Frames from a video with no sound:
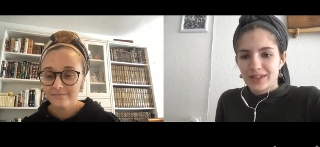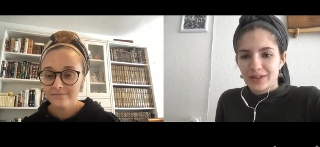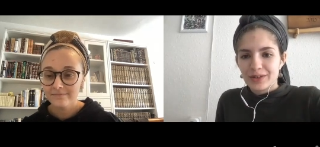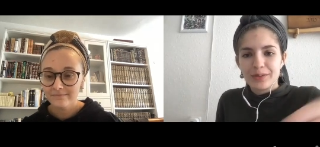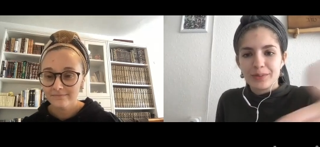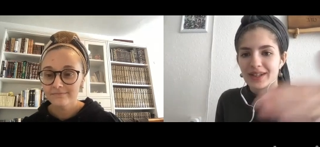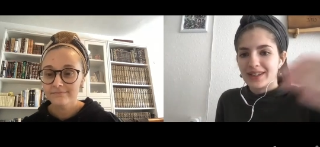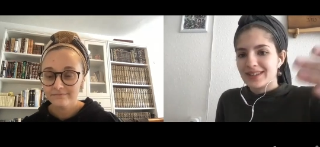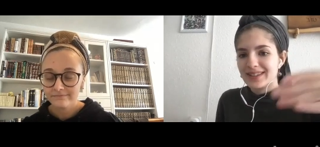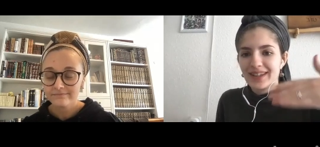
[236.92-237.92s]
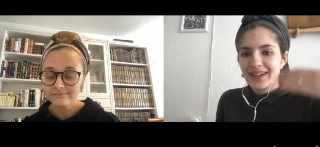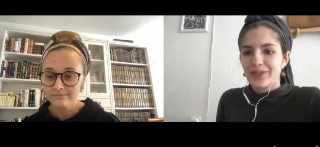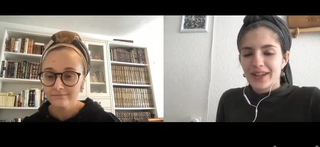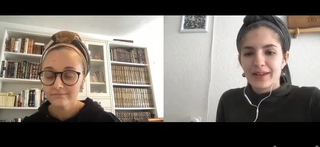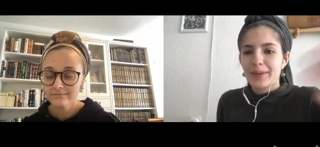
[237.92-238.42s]
Speaker 1: to you because
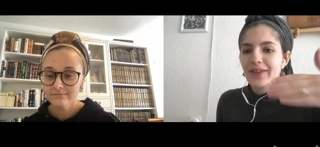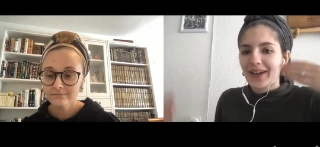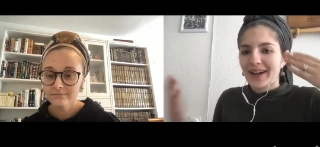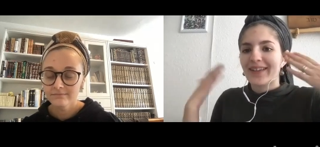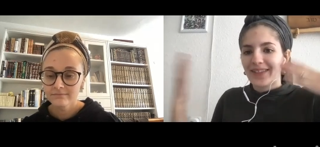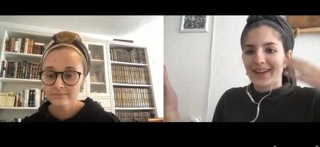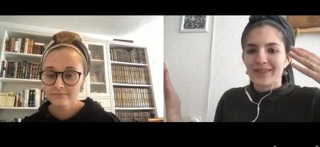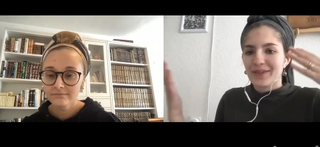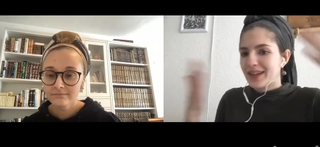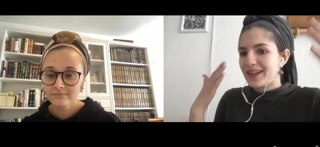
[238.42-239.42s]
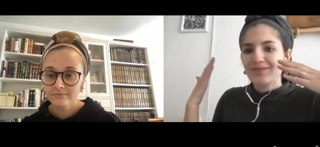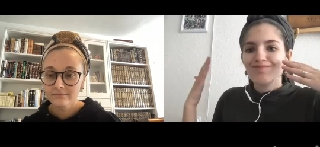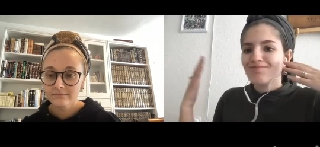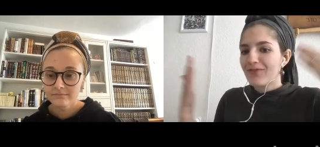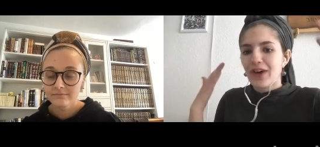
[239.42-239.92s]
thinking about that, I can think of like
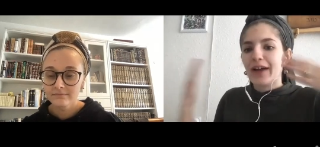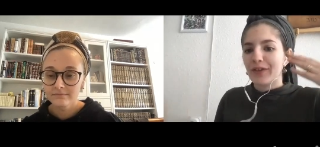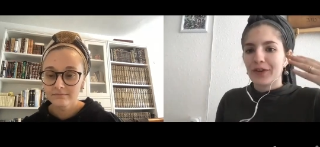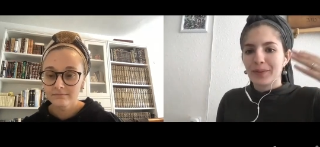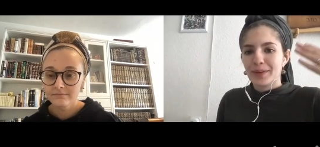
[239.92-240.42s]
five other